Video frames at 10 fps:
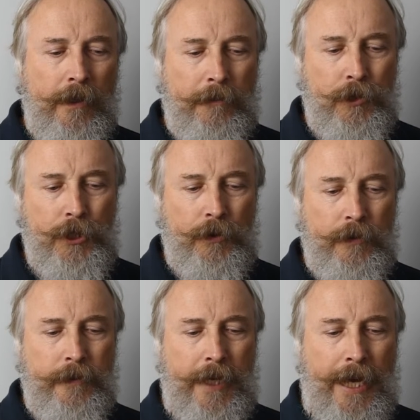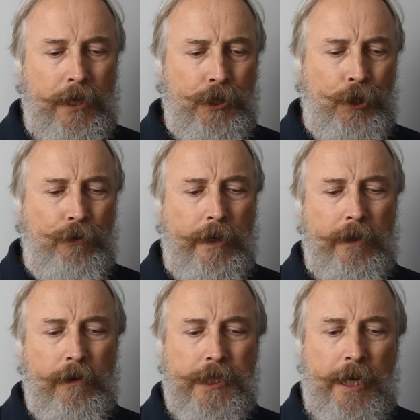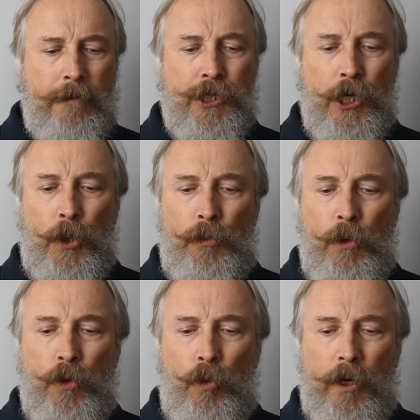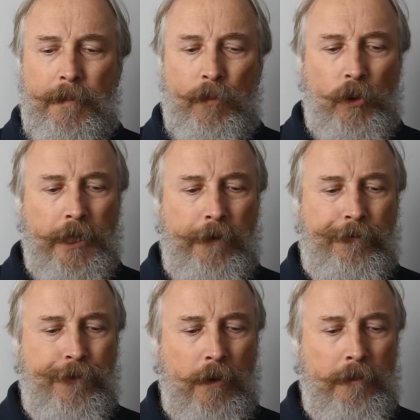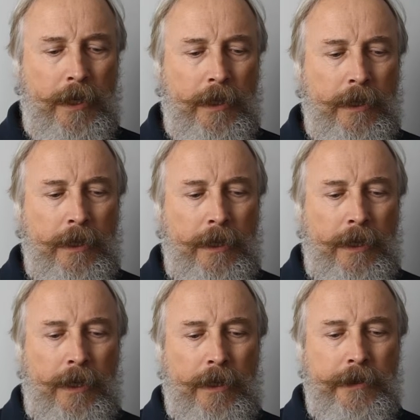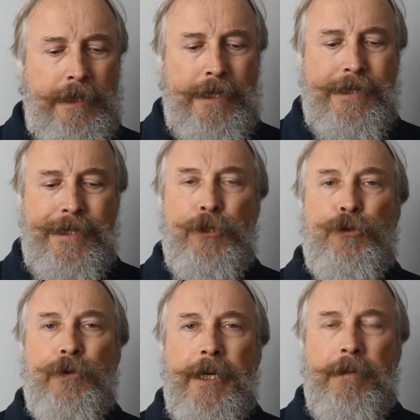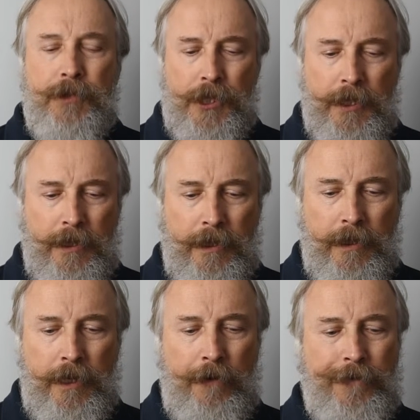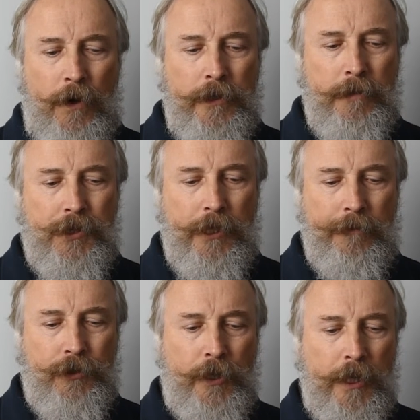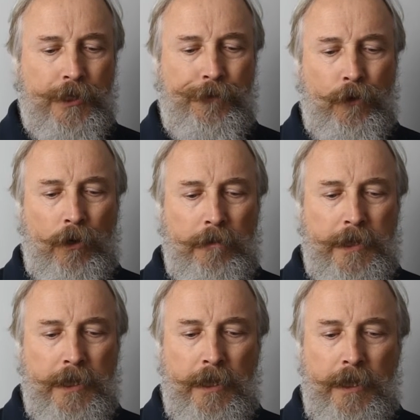Number 2. As Gregor Samsa awoke one morning from uneasy dreams, he found himself transformed